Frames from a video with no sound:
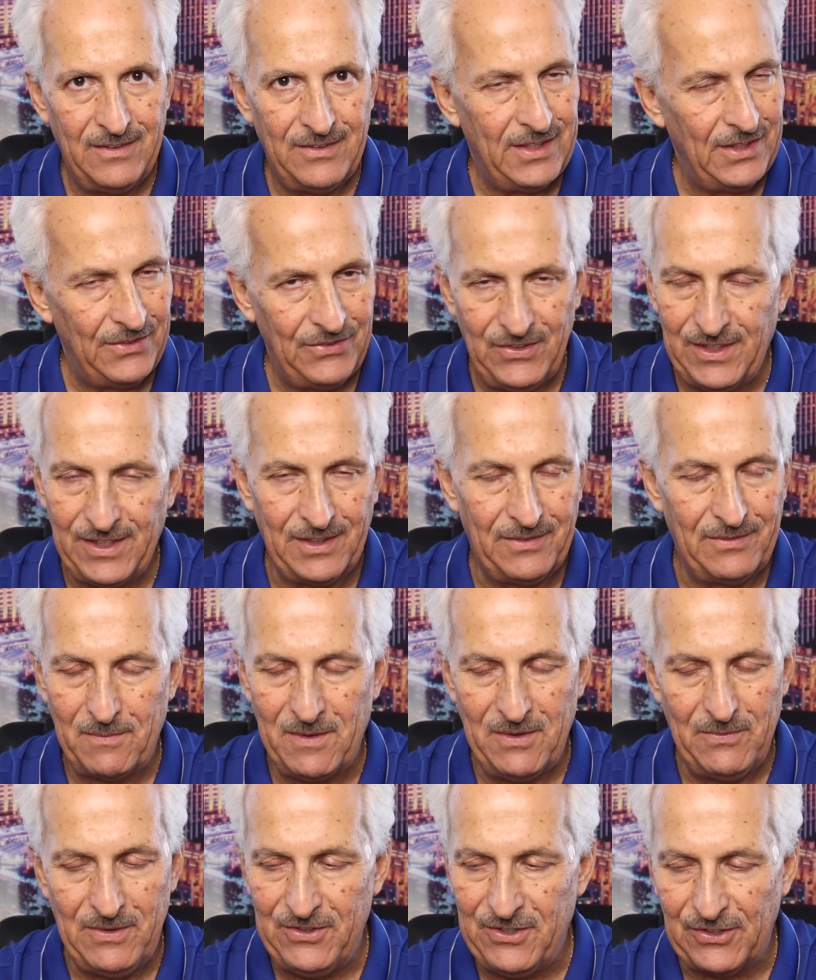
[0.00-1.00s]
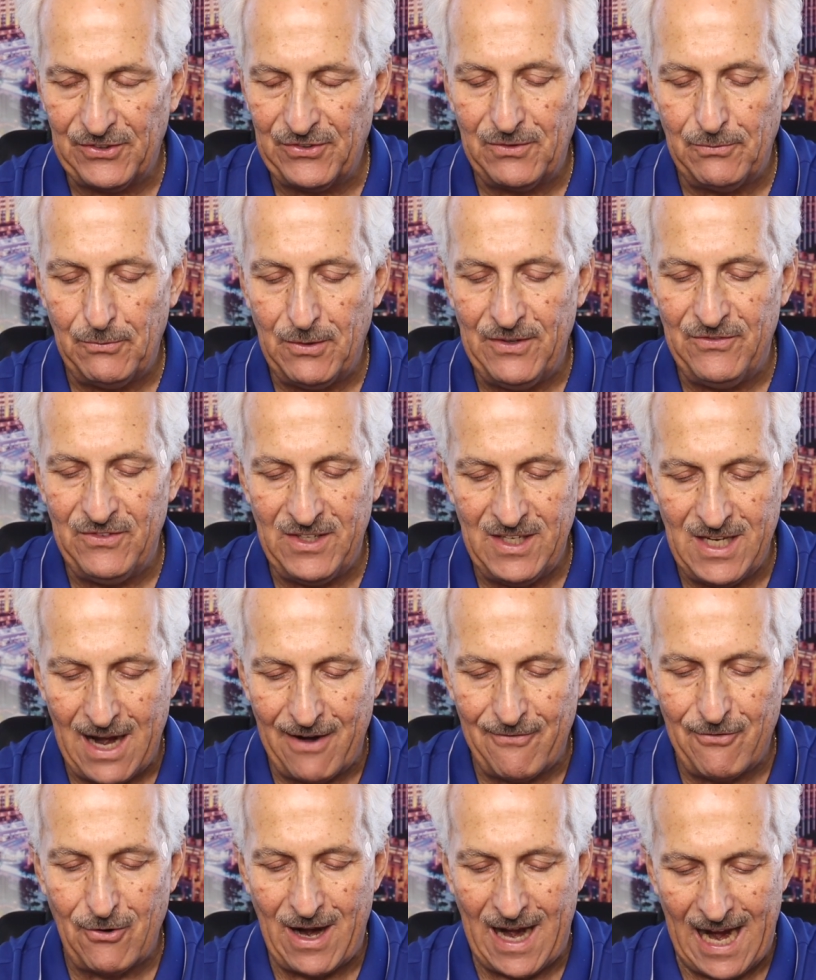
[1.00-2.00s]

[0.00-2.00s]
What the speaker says: We've never